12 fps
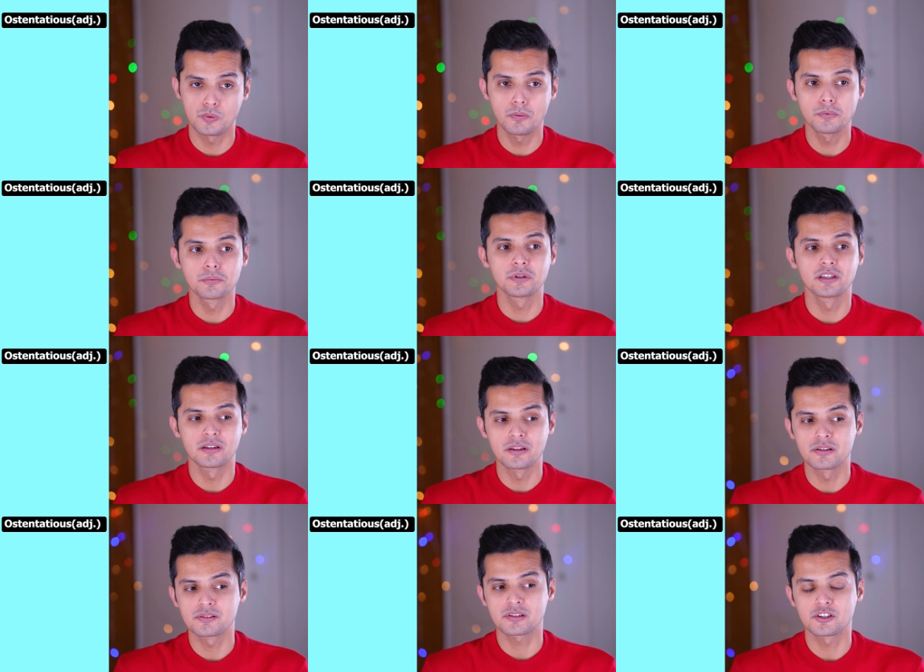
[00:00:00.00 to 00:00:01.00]
what we mean
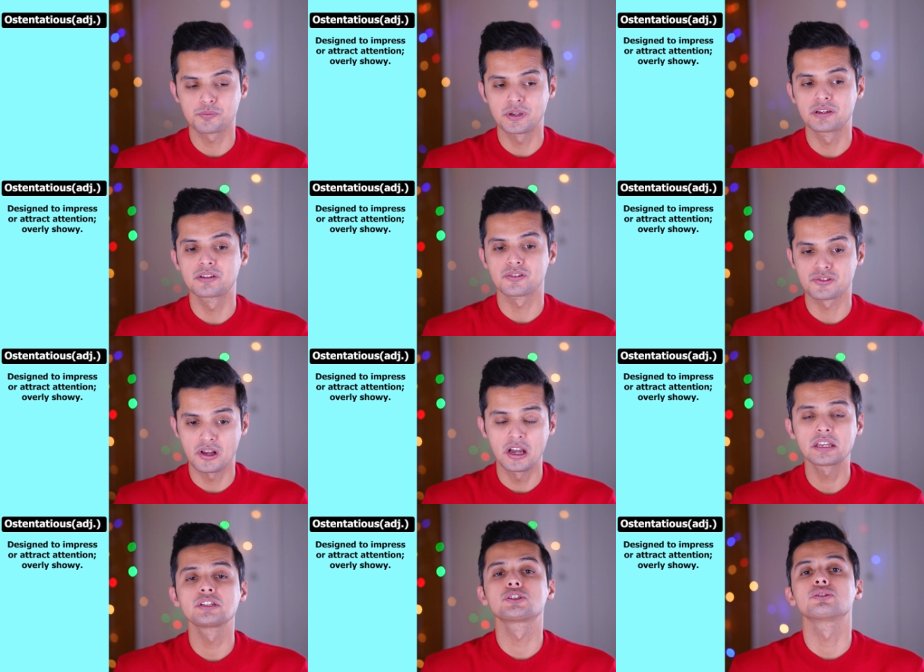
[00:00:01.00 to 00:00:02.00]
is it's been
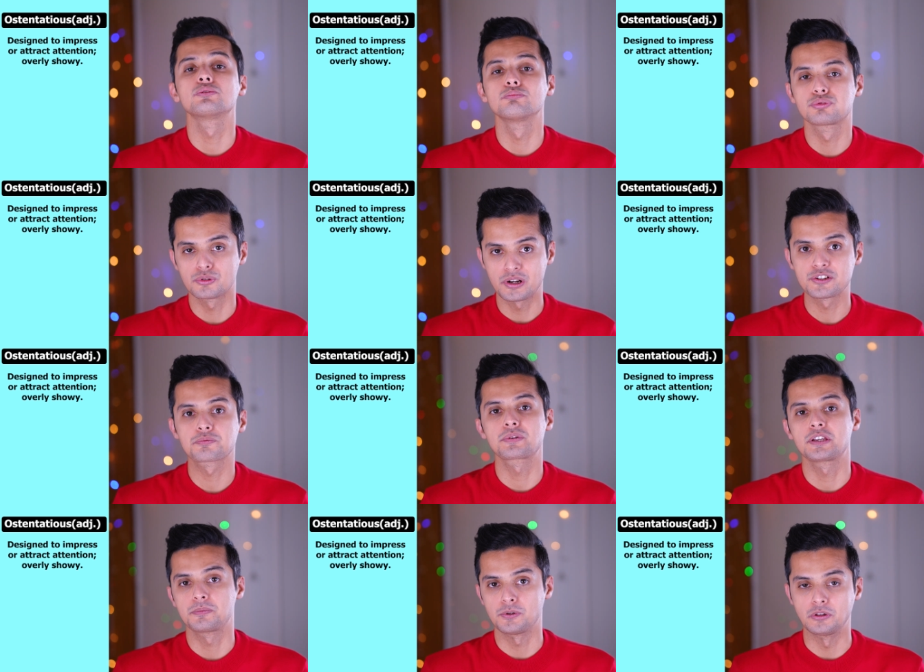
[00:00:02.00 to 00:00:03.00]
designed to impress
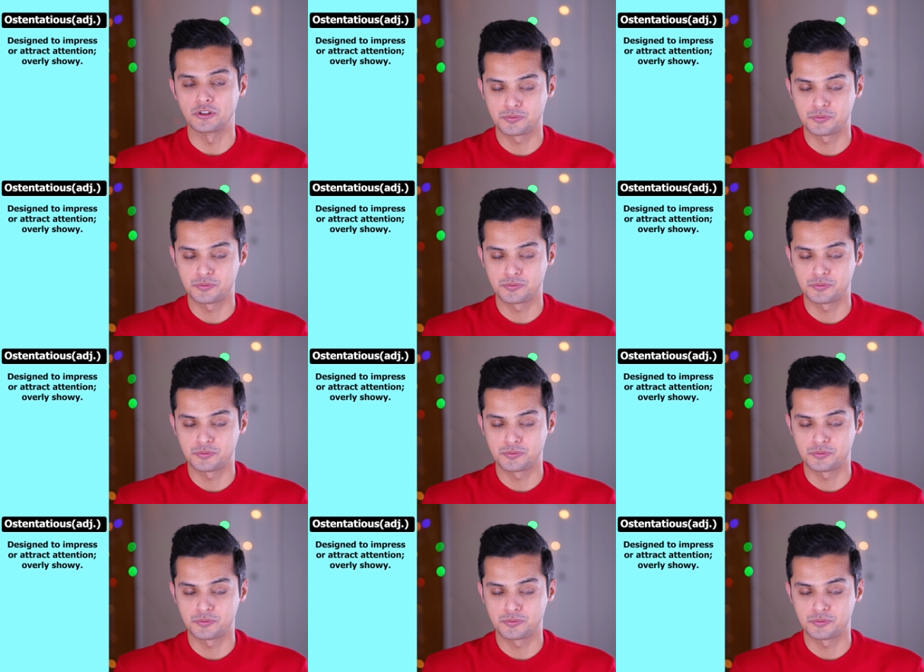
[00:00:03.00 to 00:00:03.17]
people.